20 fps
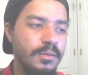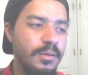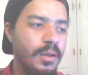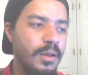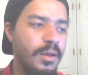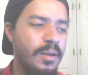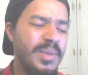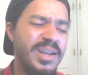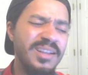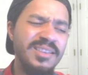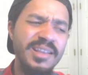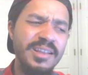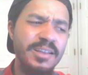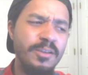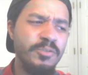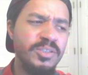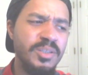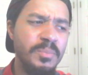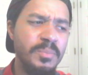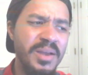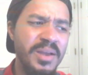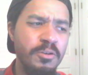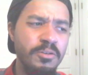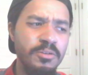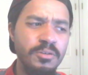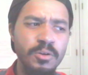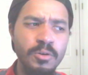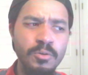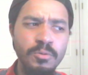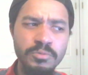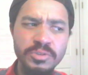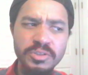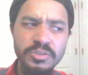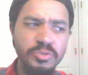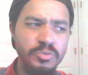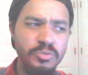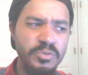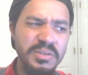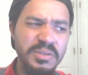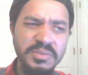I think it was about her goals and
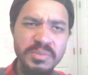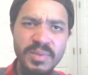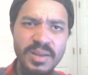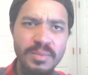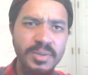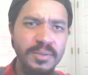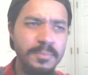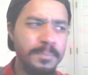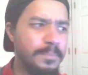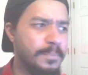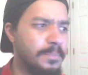dreams, maybe.